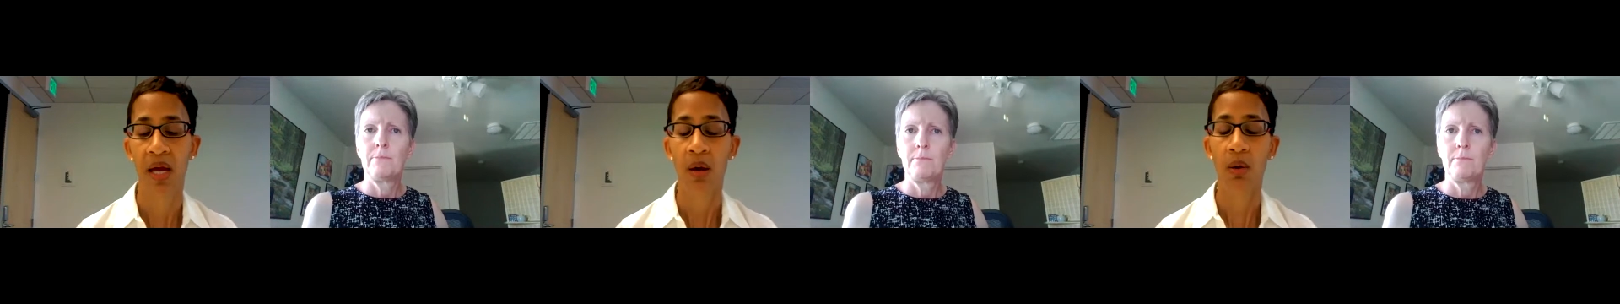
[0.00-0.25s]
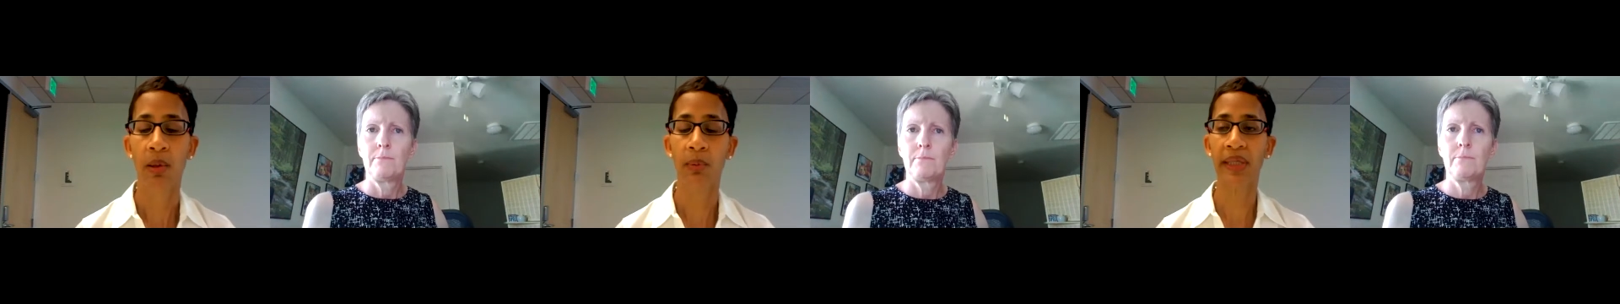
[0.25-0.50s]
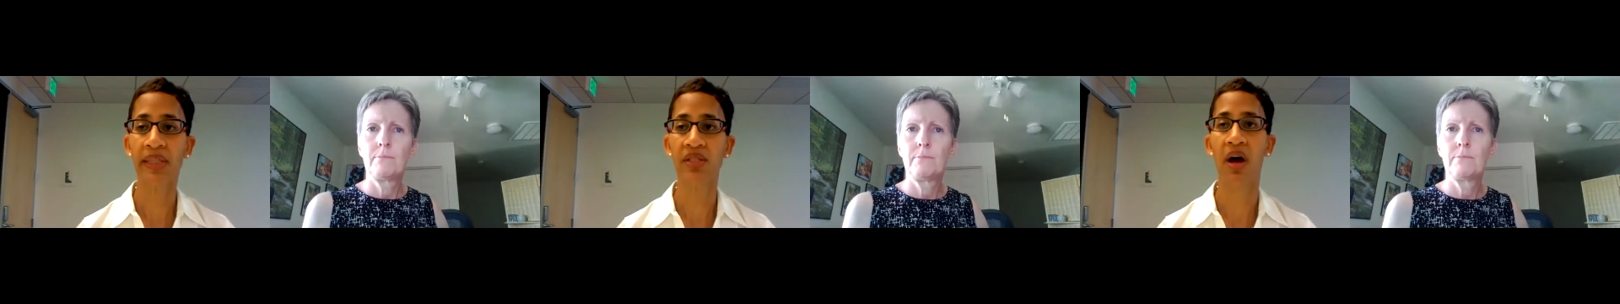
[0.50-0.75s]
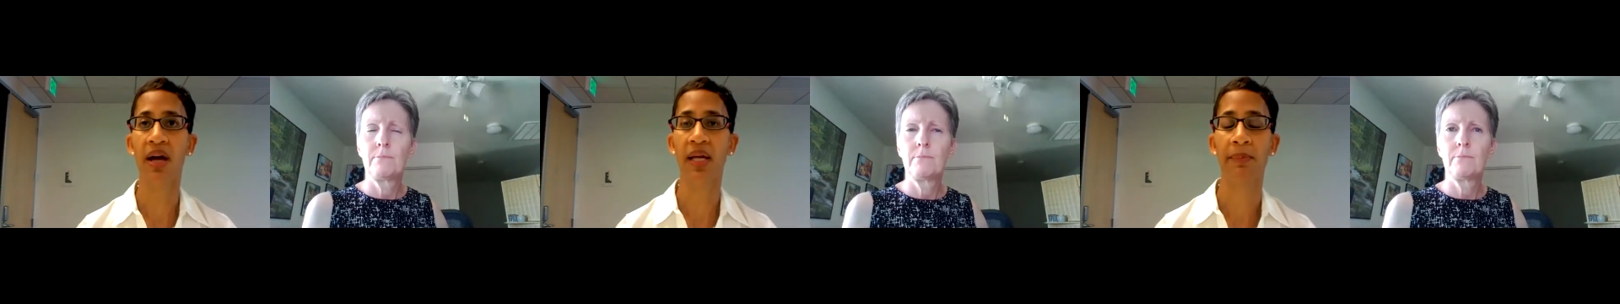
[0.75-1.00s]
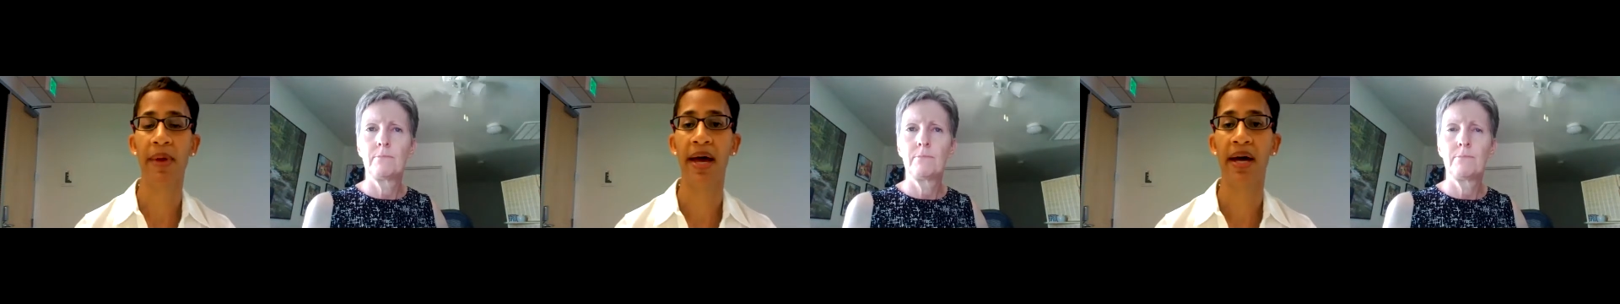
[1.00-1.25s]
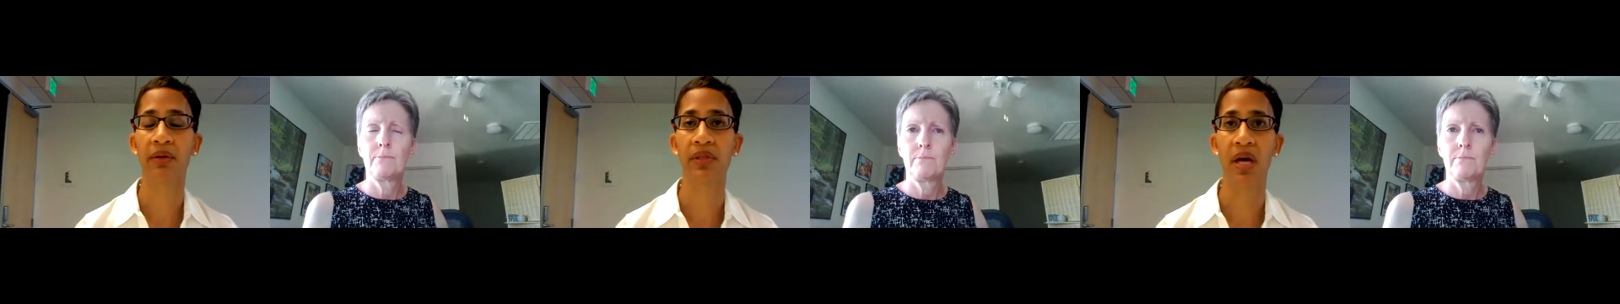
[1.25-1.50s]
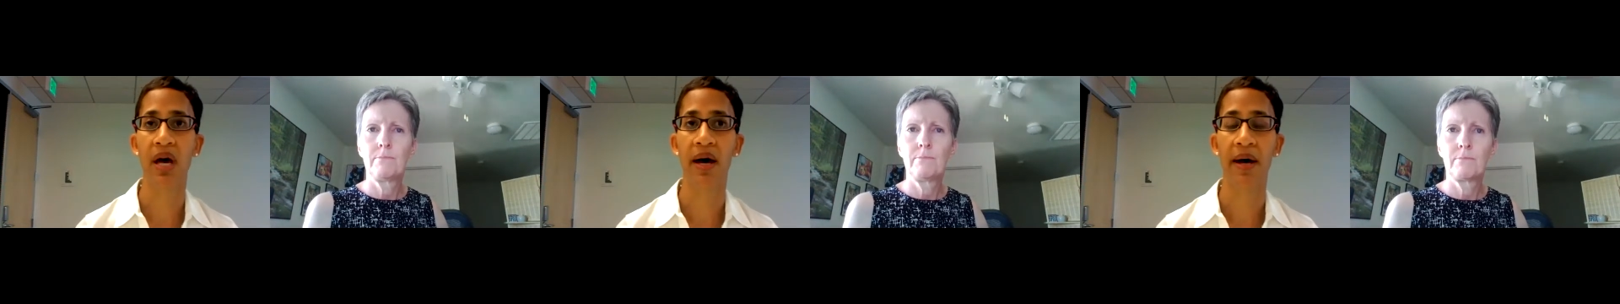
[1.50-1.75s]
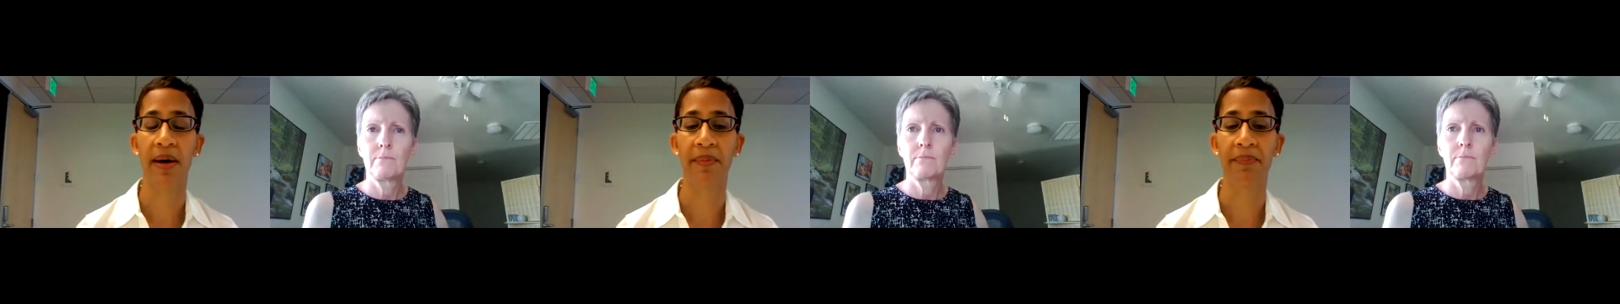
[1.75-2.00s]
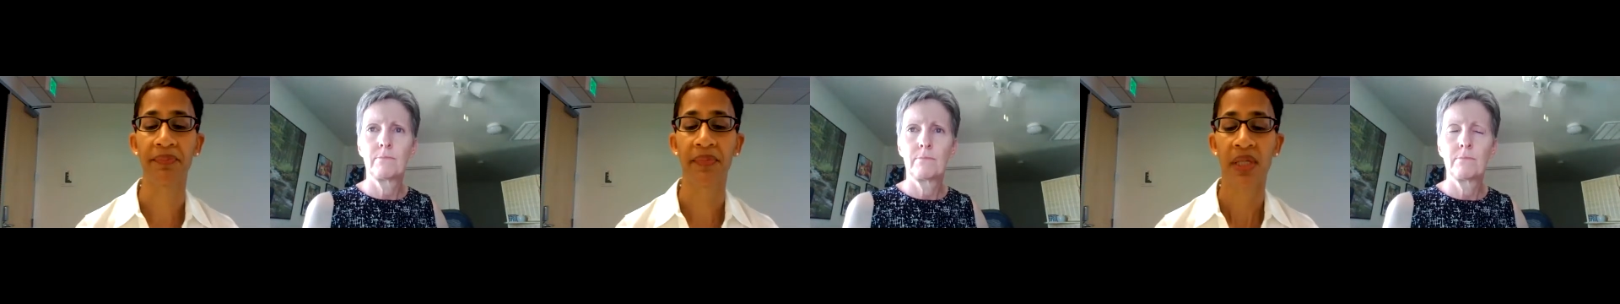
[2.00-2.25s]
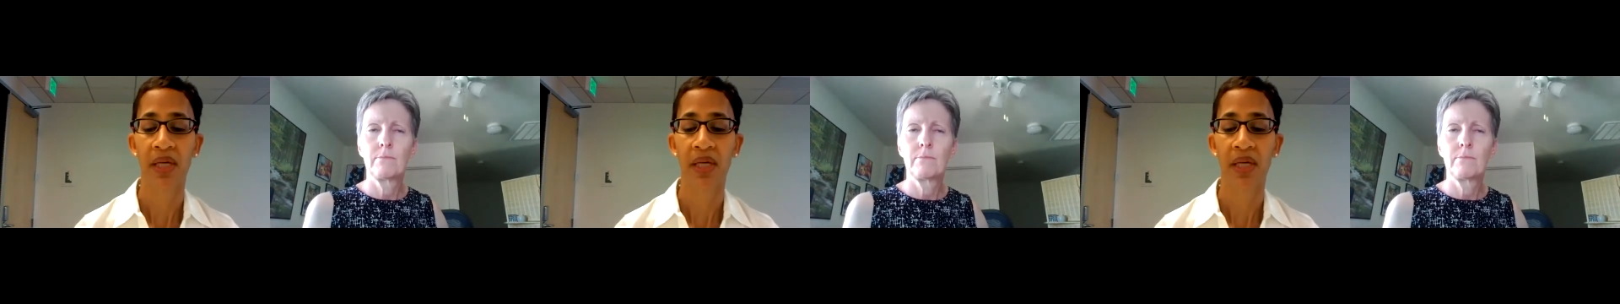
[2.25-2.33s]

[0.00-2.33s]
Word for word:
Speaker 1: Well, we really talk about um,